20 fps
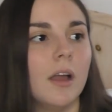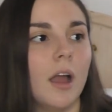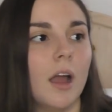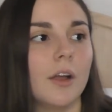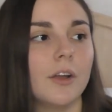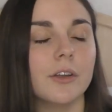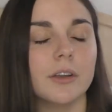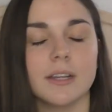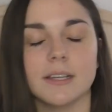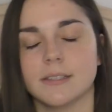
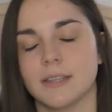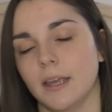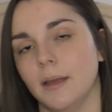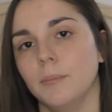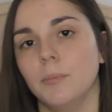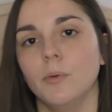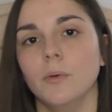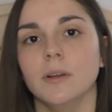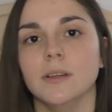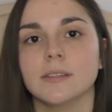A good
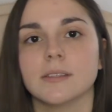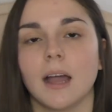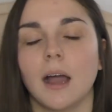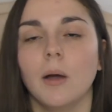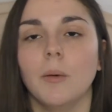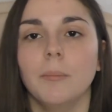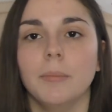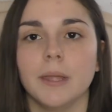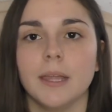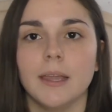example is
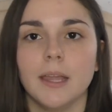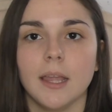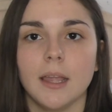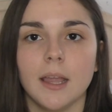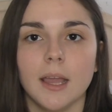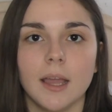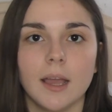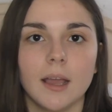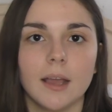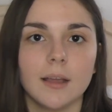I'll
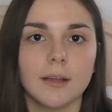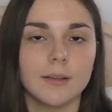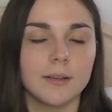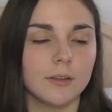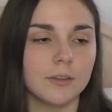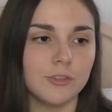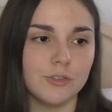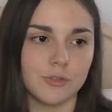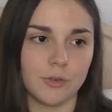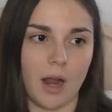be
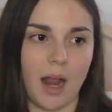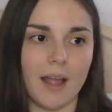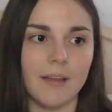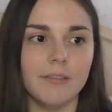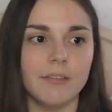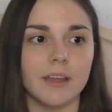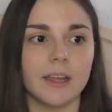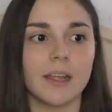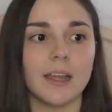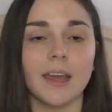
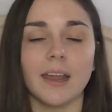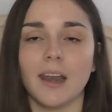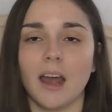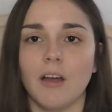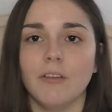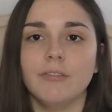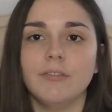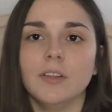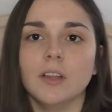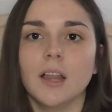driving and
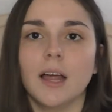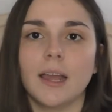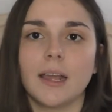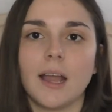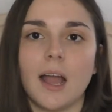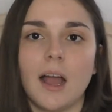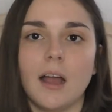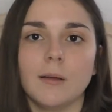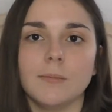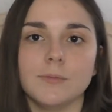I'll feel
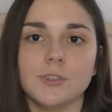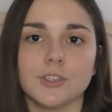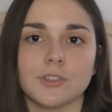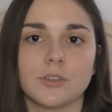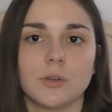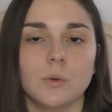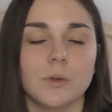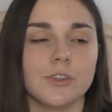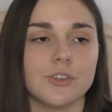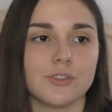like I'm
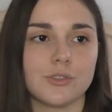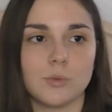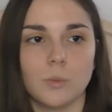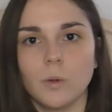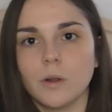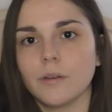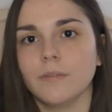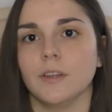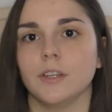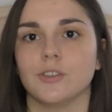just going to
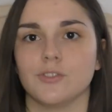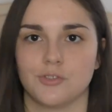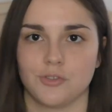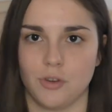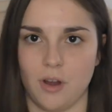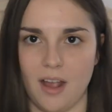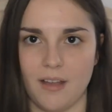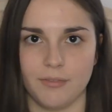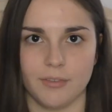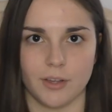swerve into
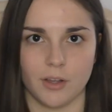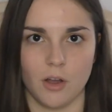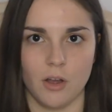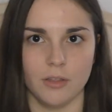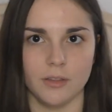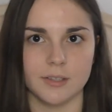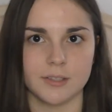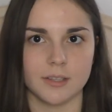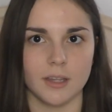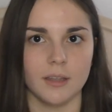traffic
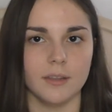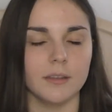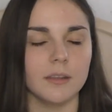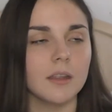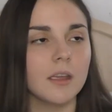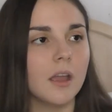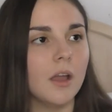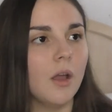all of a sudden.